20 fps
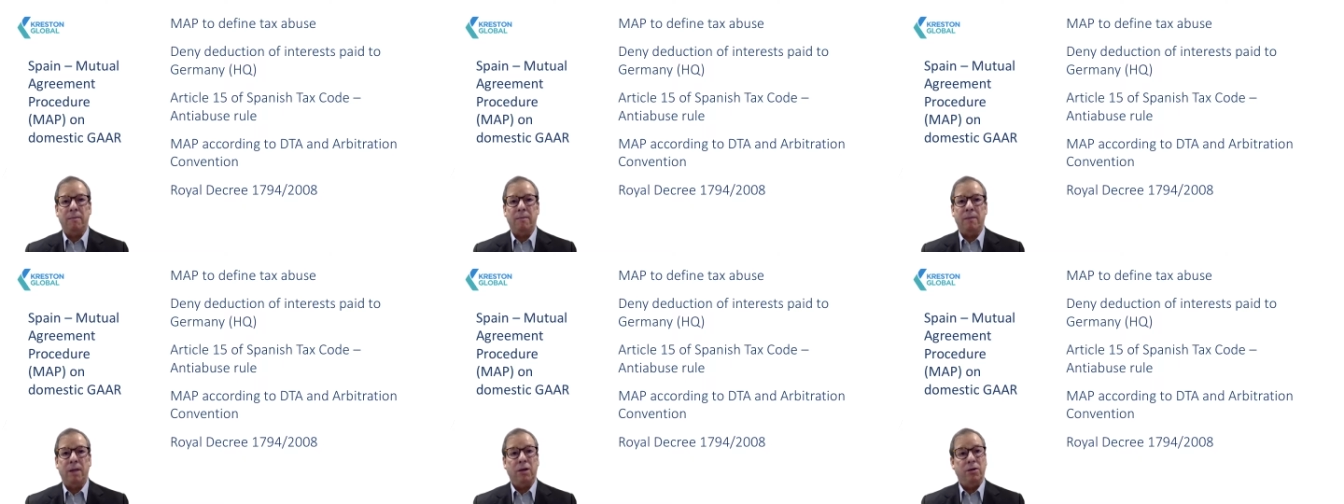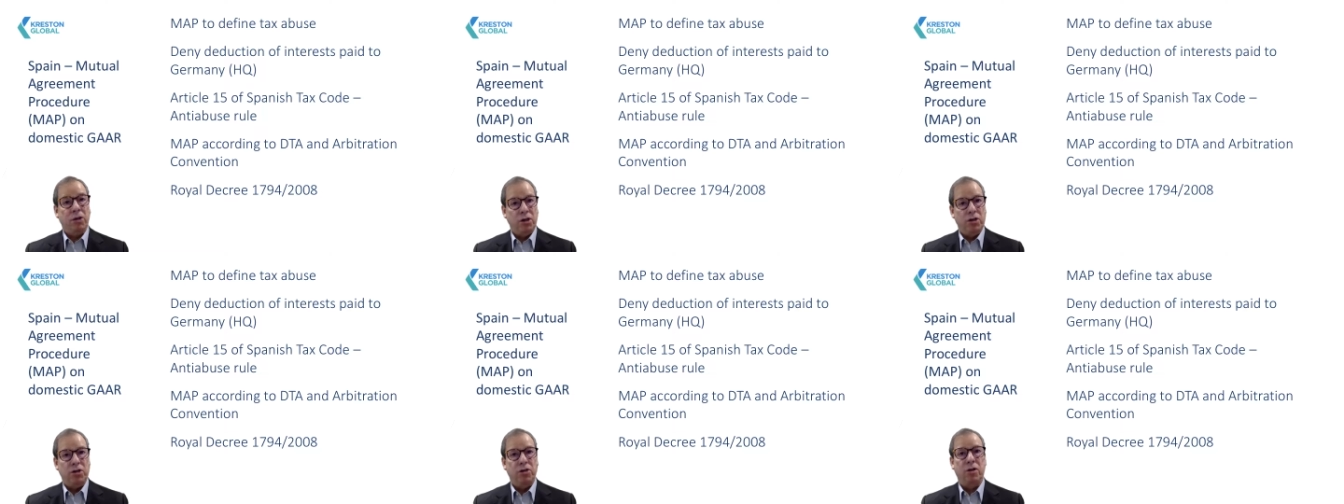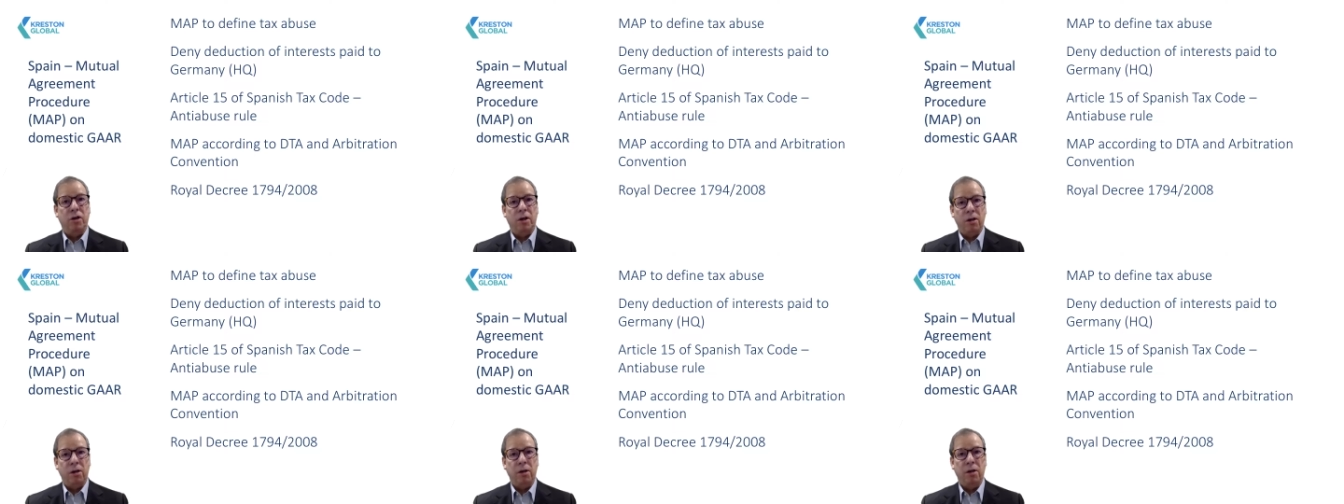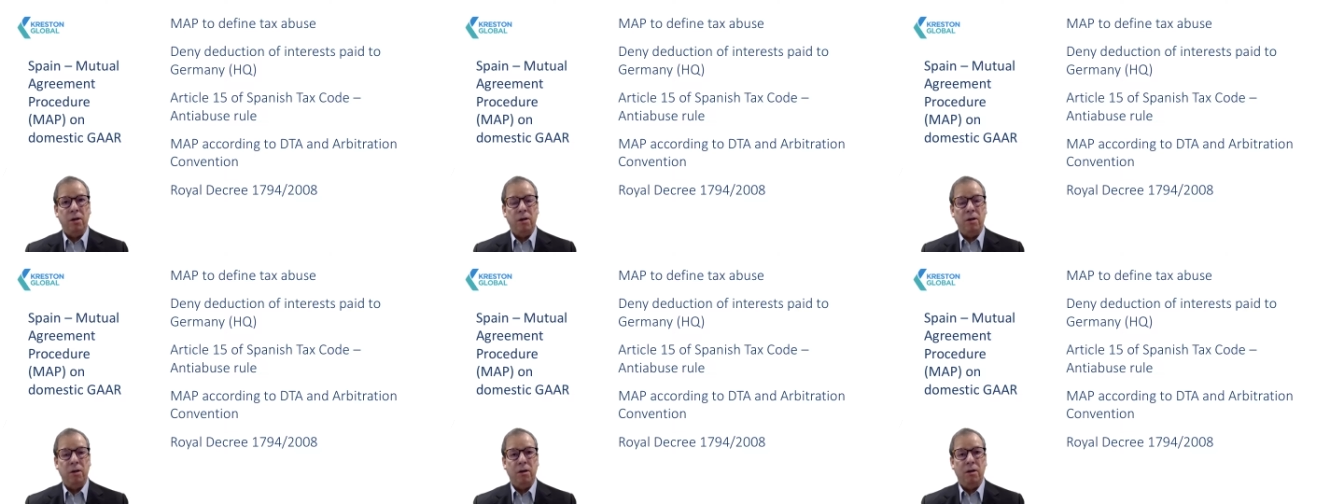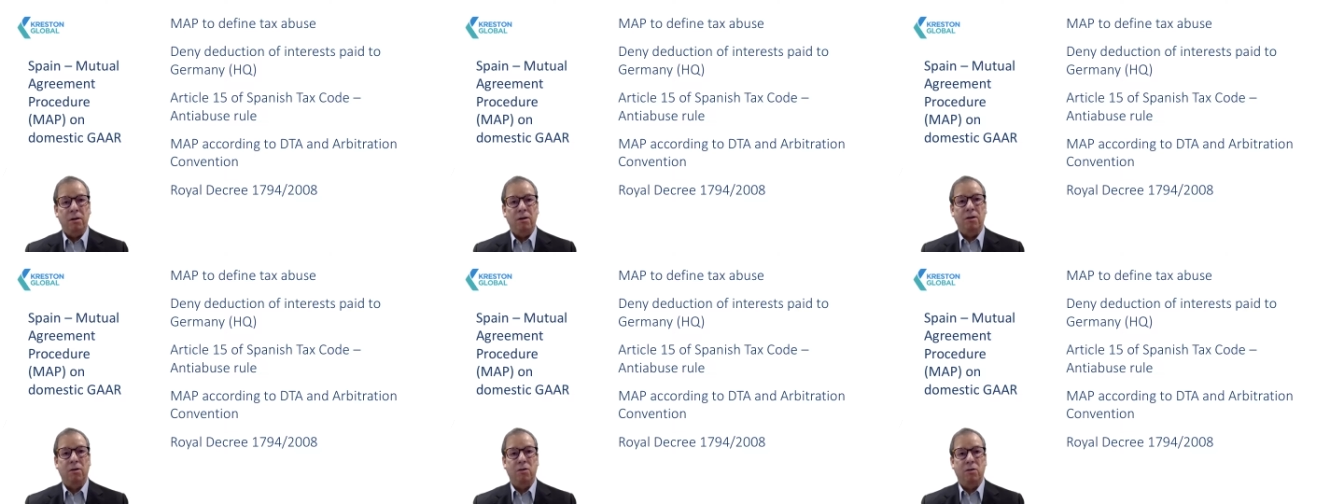Additionally,
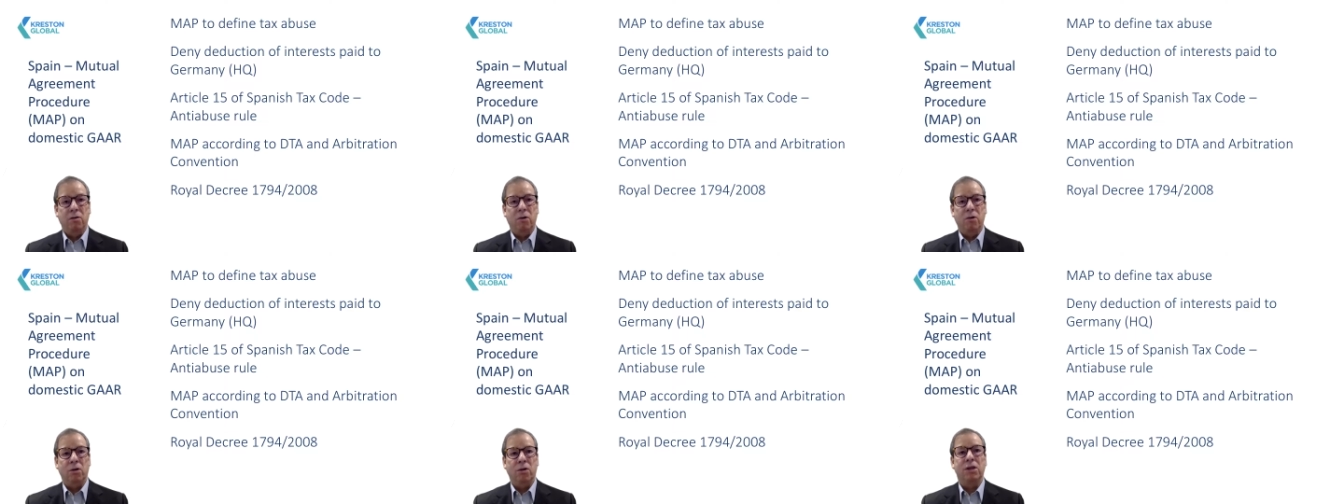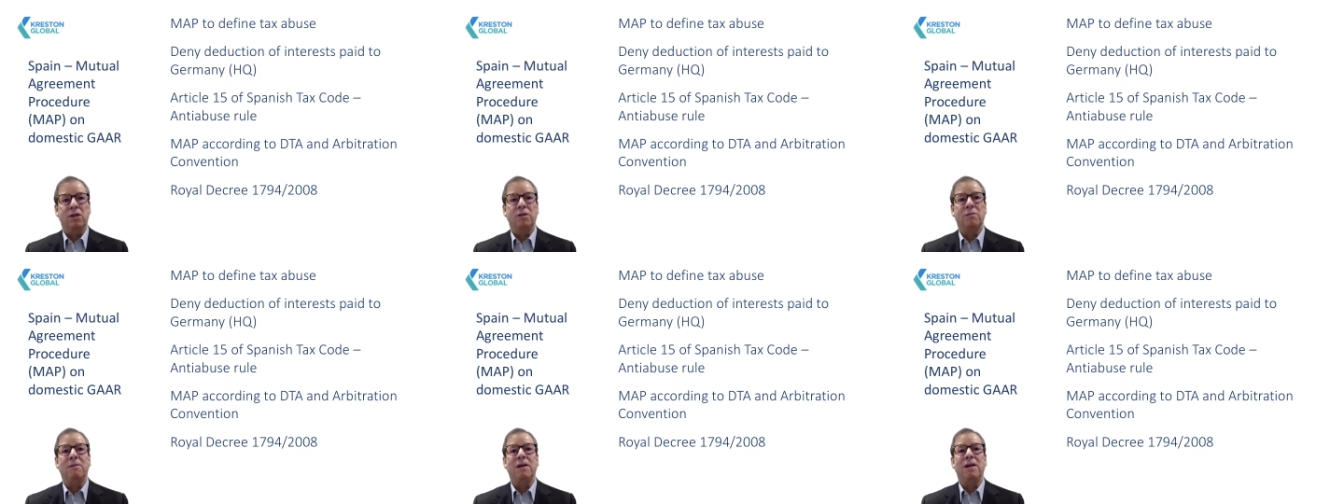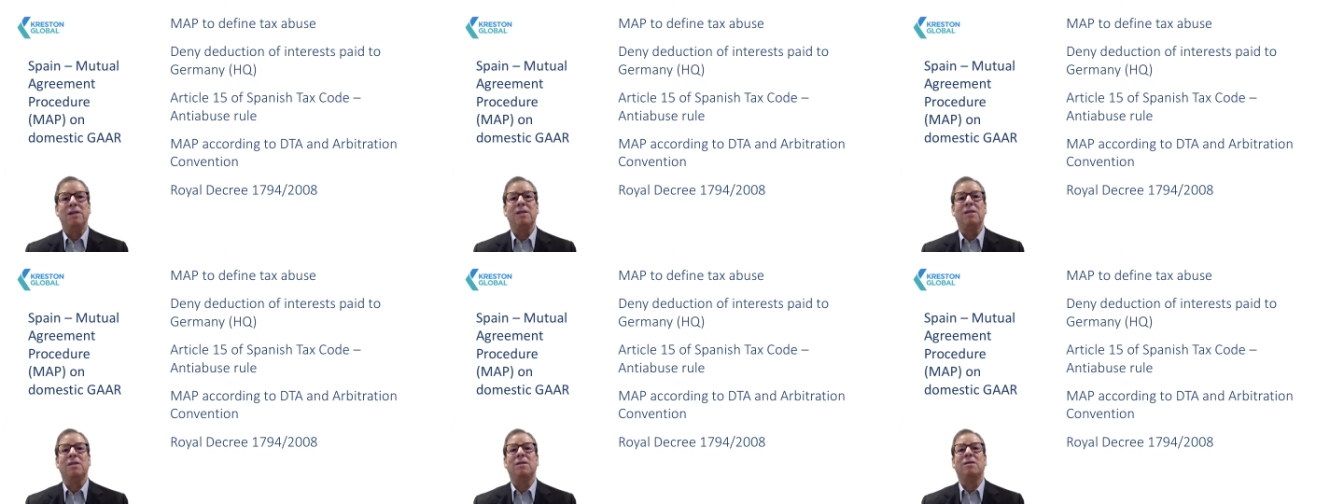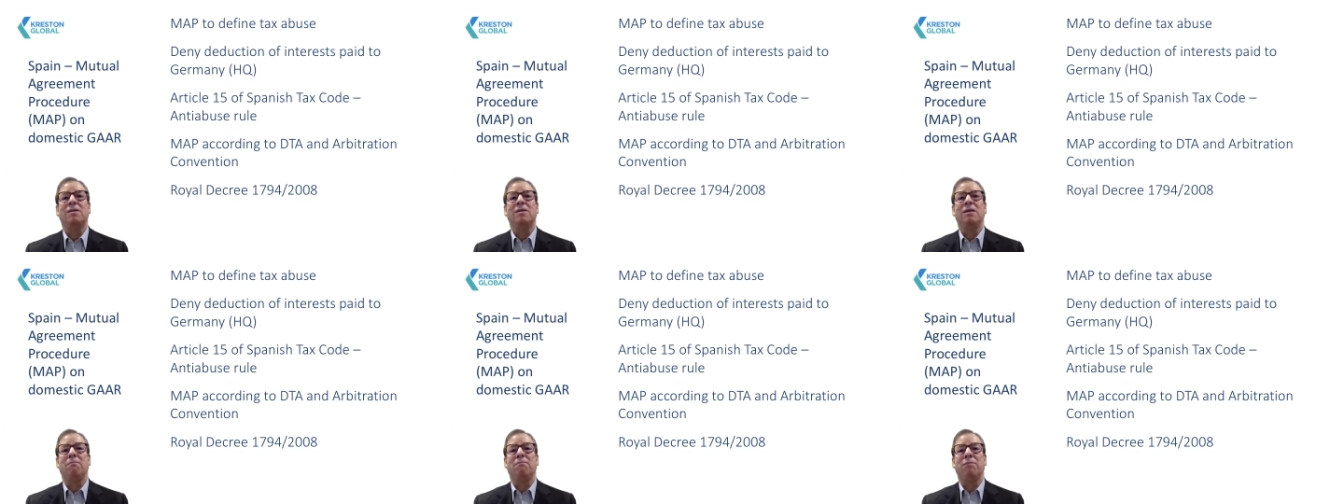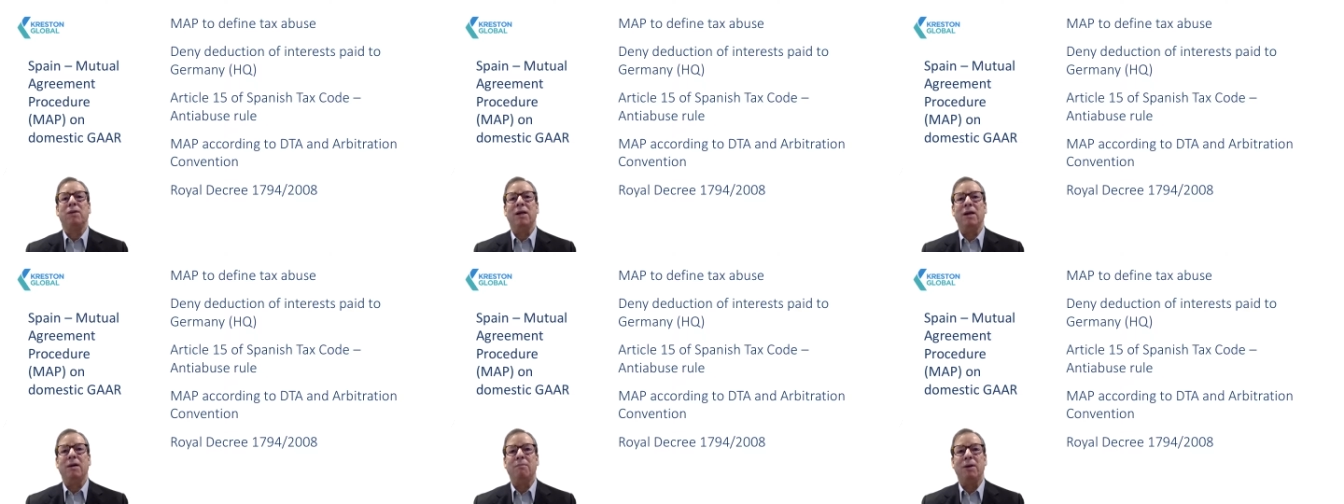the court dismissed the
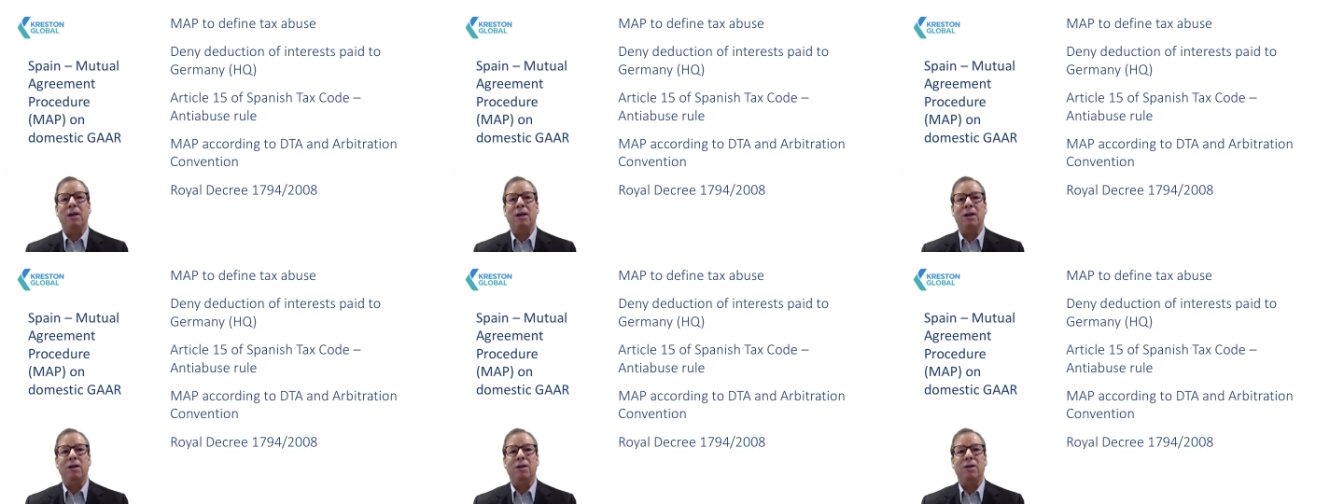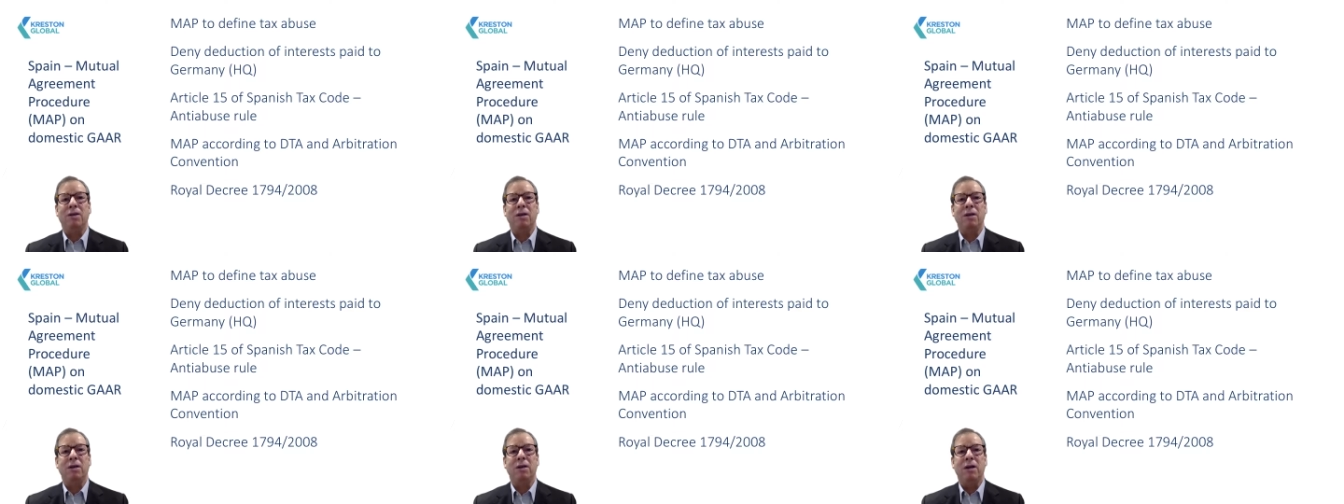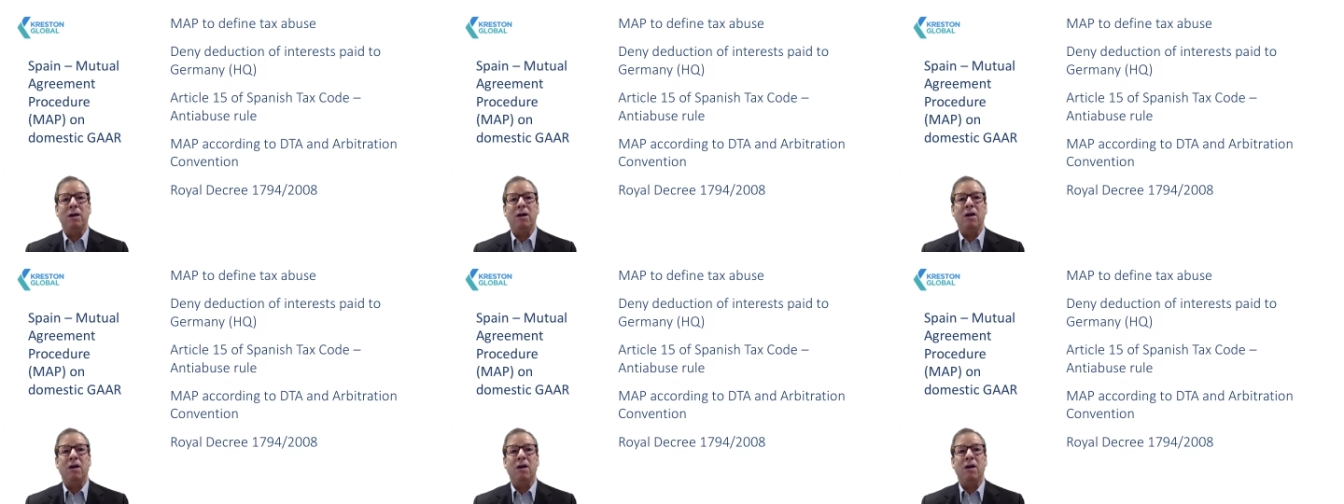applicability